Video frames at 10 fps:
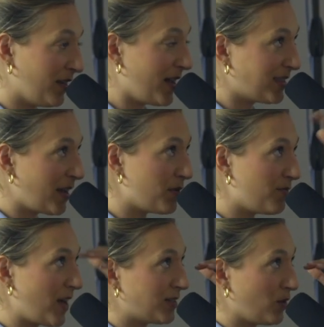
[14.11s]
Yes, I'm a
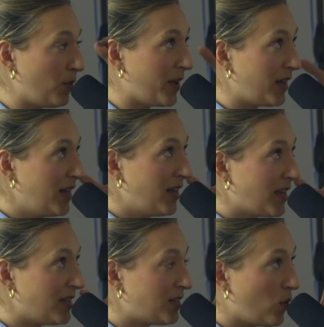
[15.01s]
vessel, but
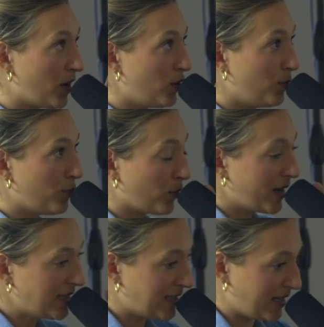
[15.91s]
he's the one who
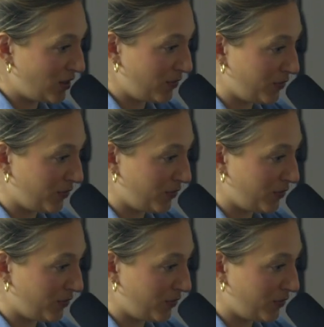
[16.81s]
brings it to